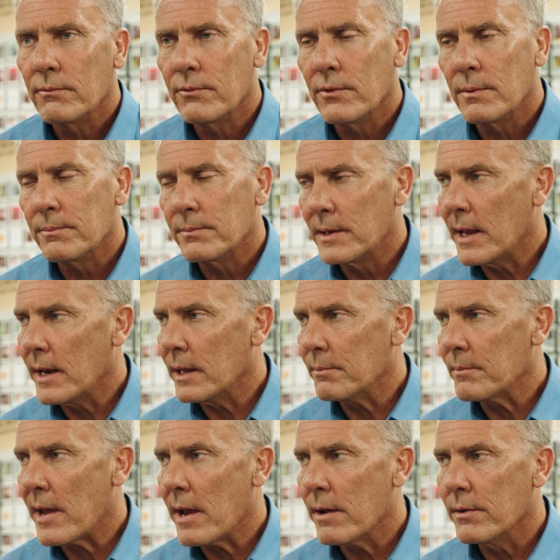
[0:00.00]
from
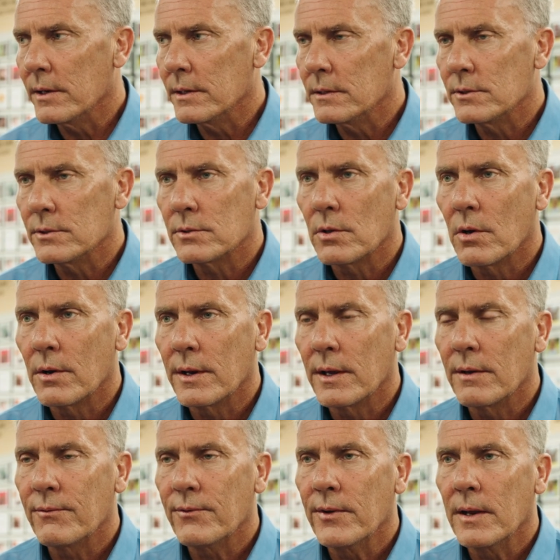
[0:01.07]
getting married to
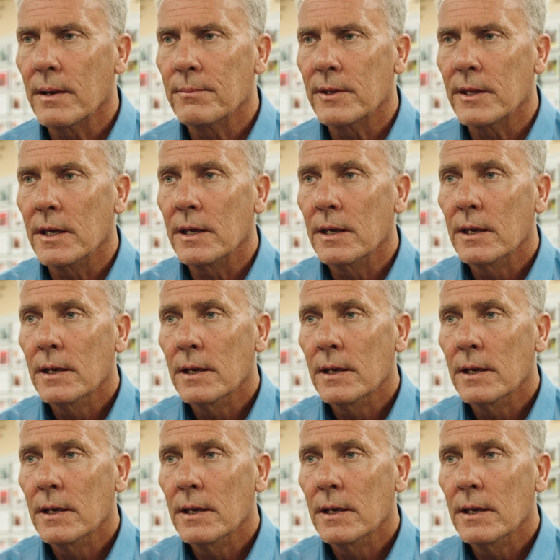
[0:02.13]
starting a family